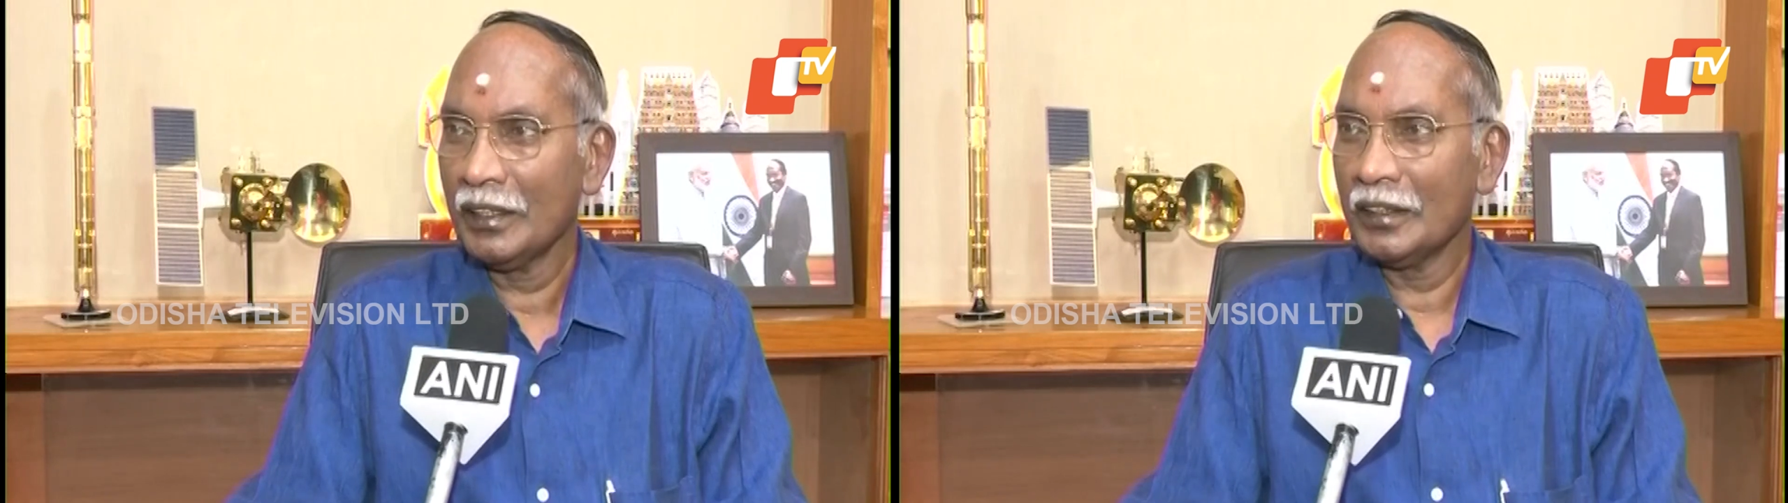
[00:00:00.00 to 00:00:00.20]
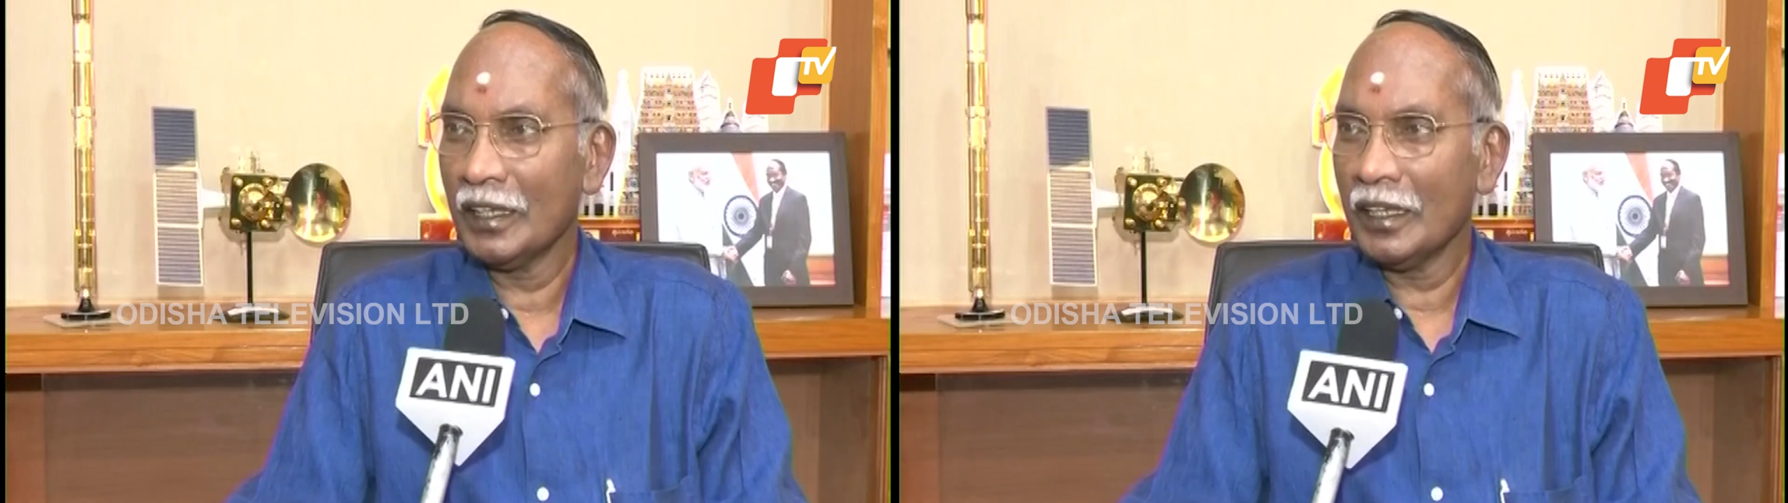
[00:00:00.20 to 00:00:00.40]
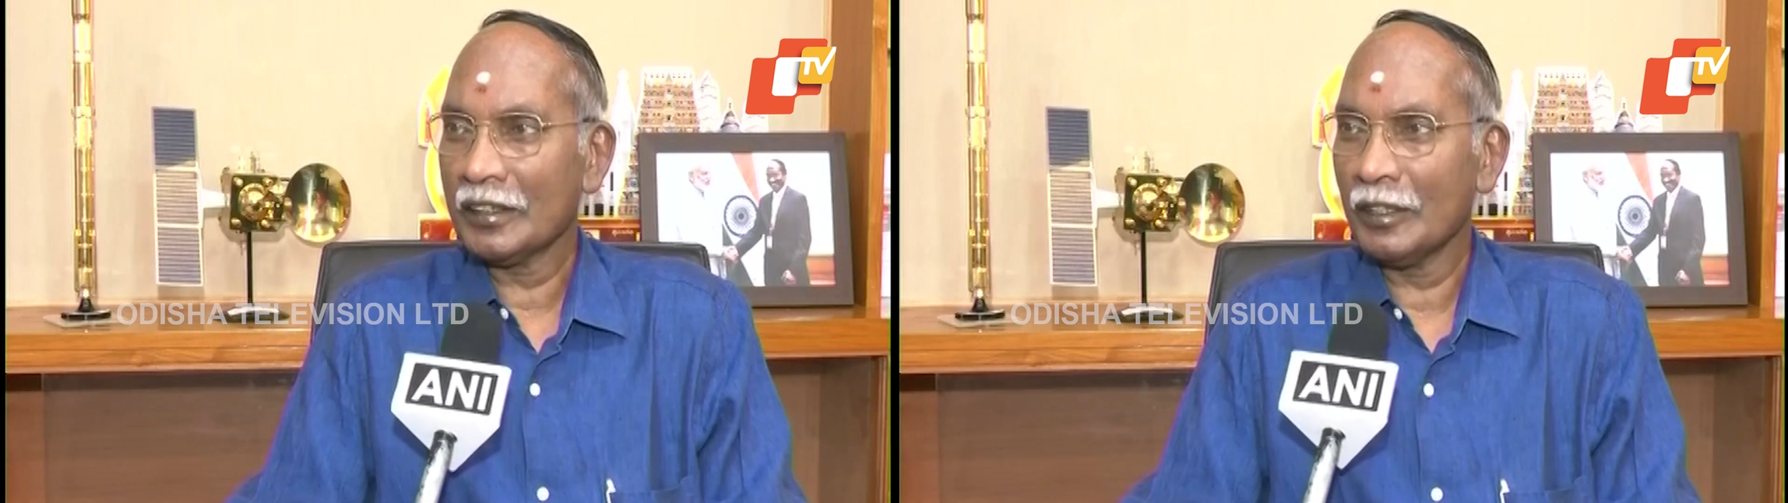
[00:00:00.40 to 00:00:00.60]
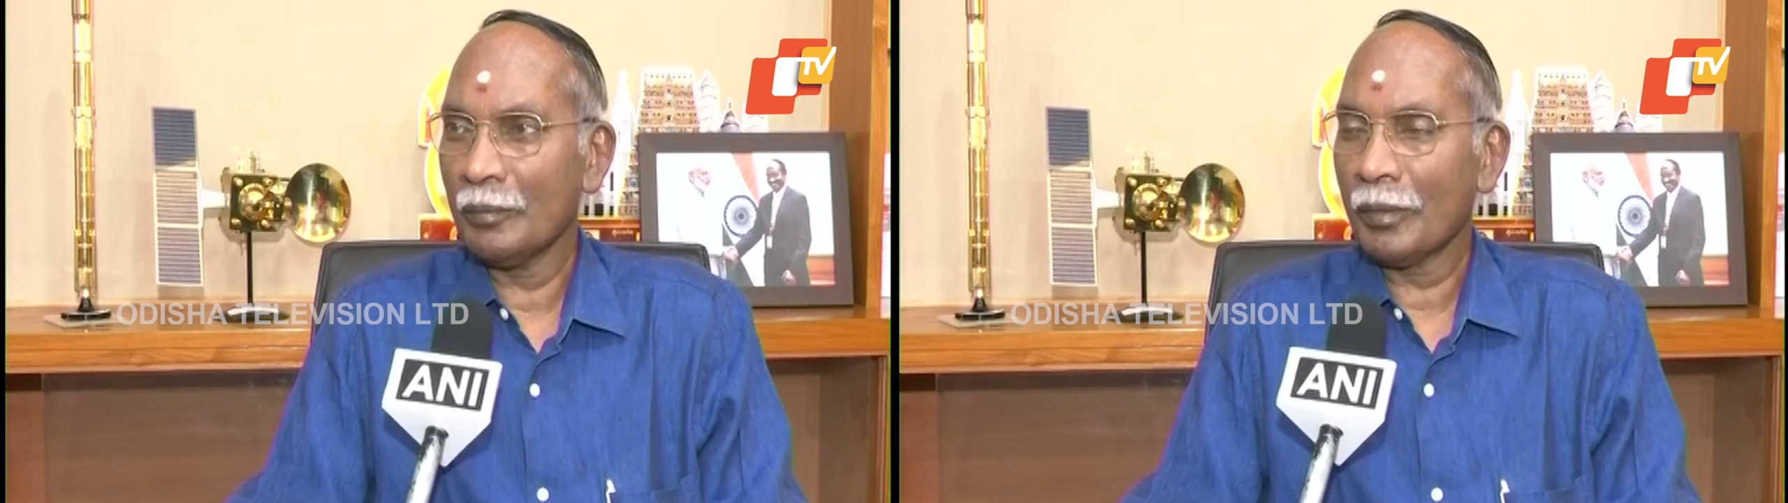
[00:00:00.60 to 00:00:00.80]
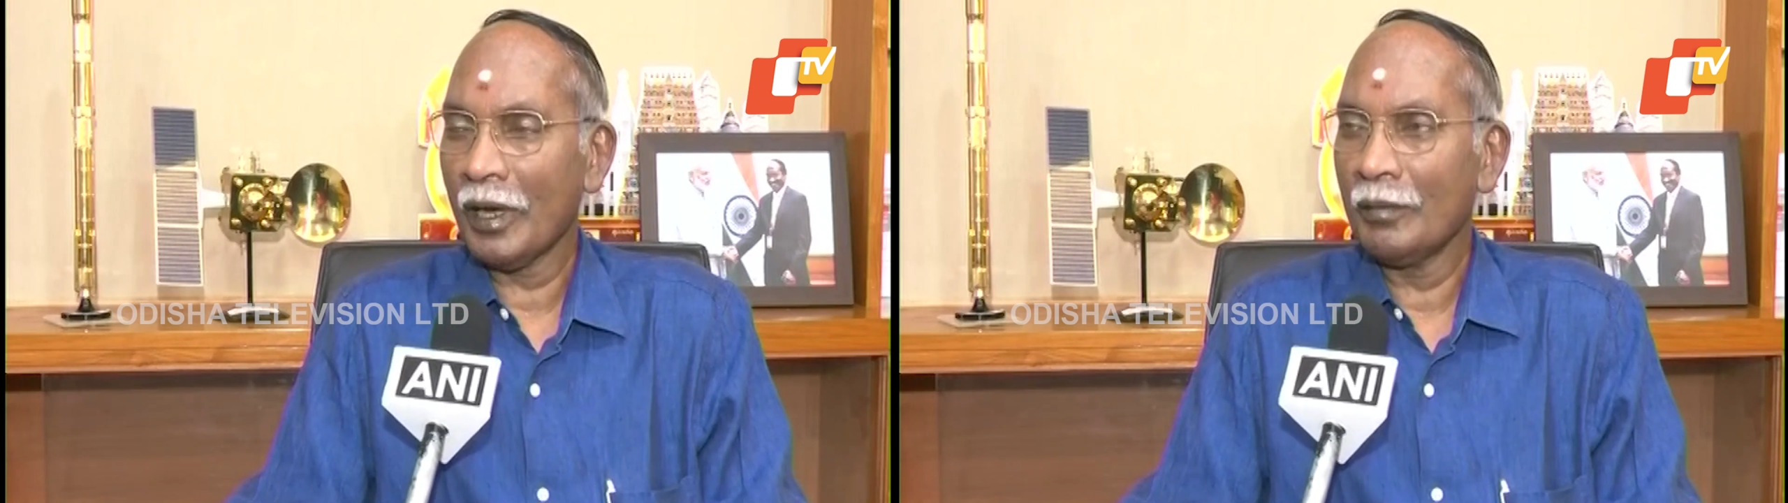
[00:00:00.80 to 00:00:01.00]
There are
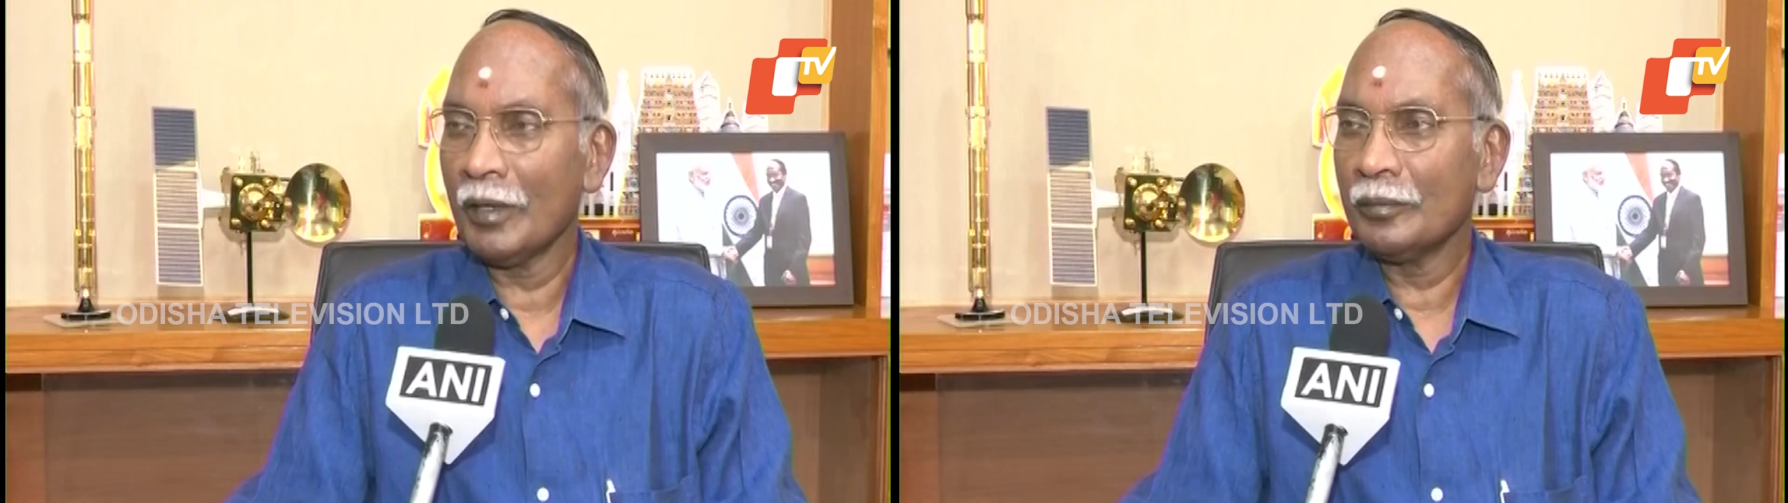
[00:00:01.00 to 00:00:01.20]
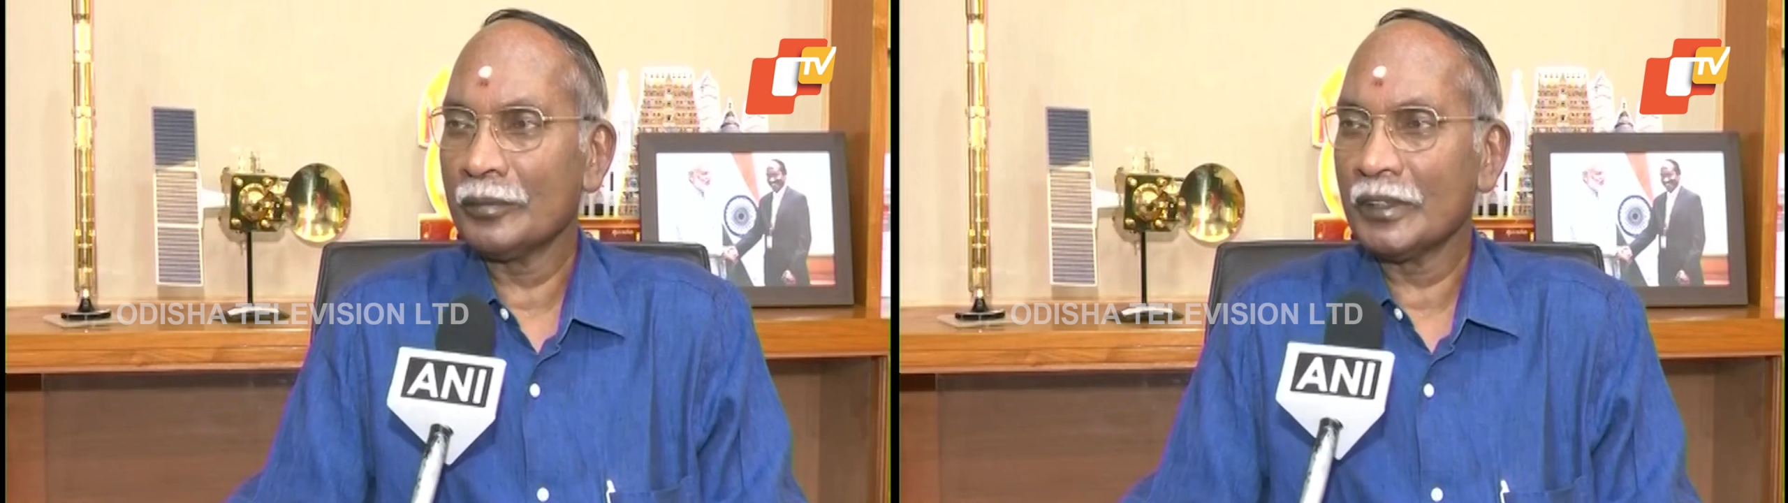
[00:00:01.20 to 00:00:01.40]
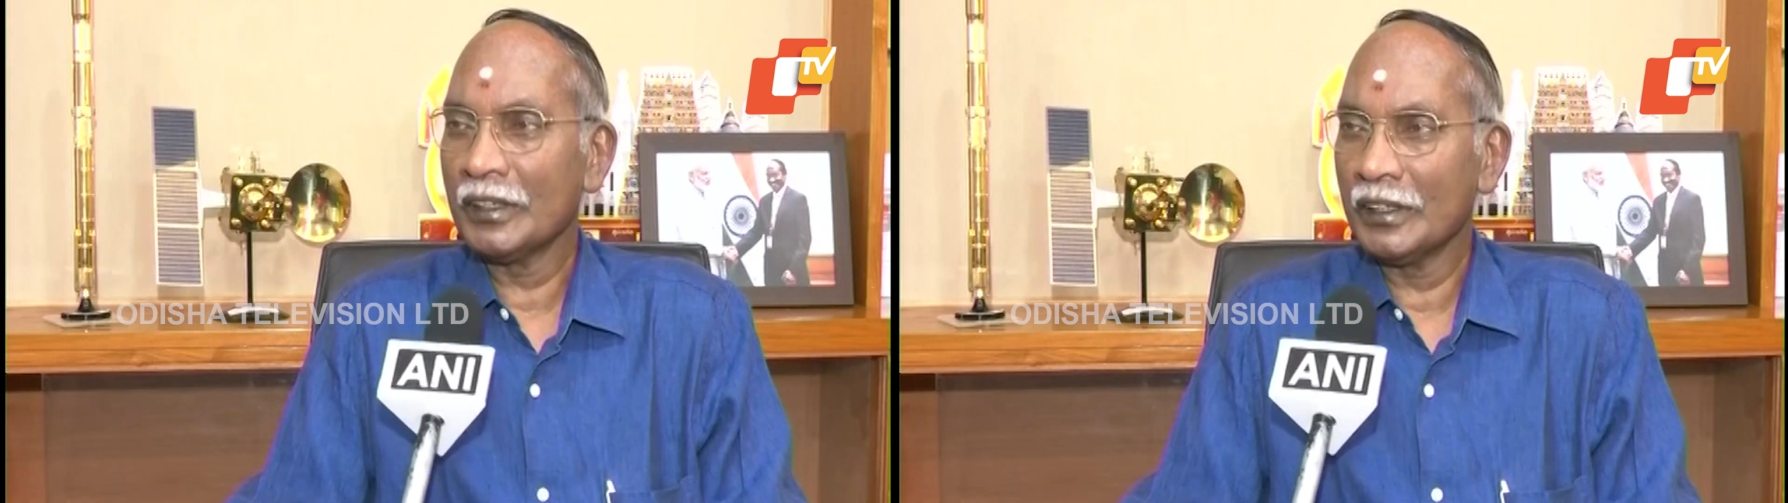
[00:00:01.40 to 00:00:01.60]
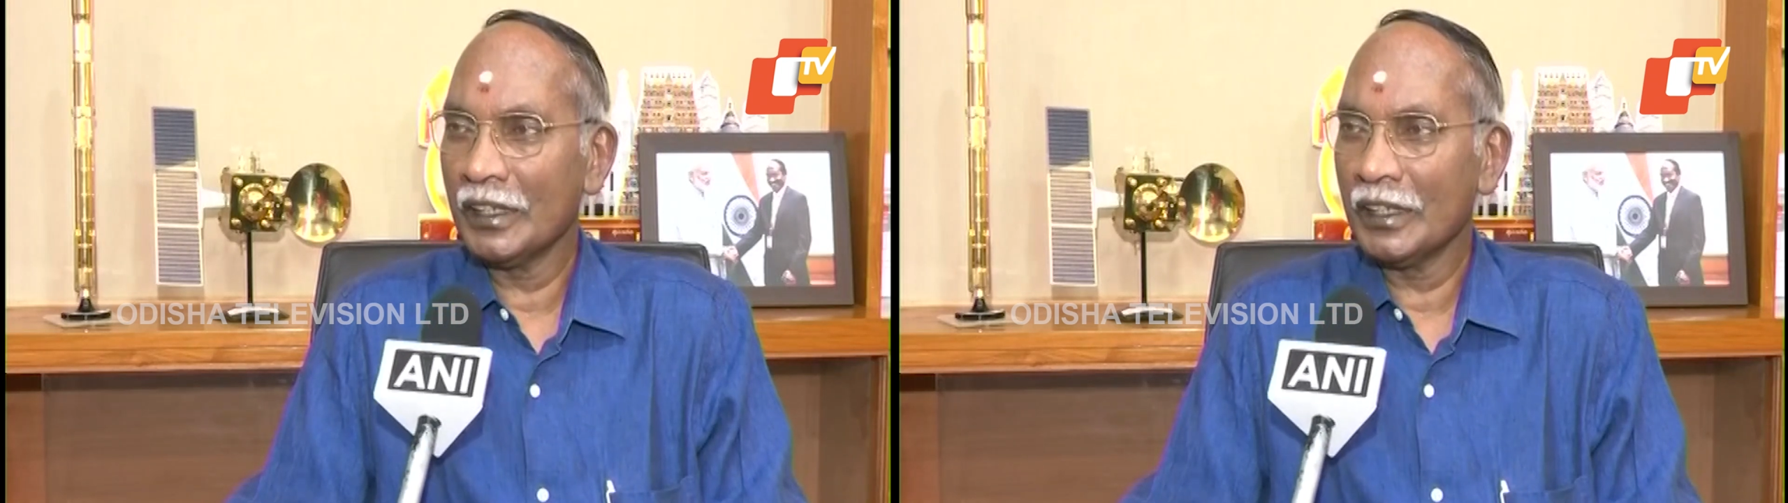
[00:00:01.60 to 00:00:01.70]
some problems in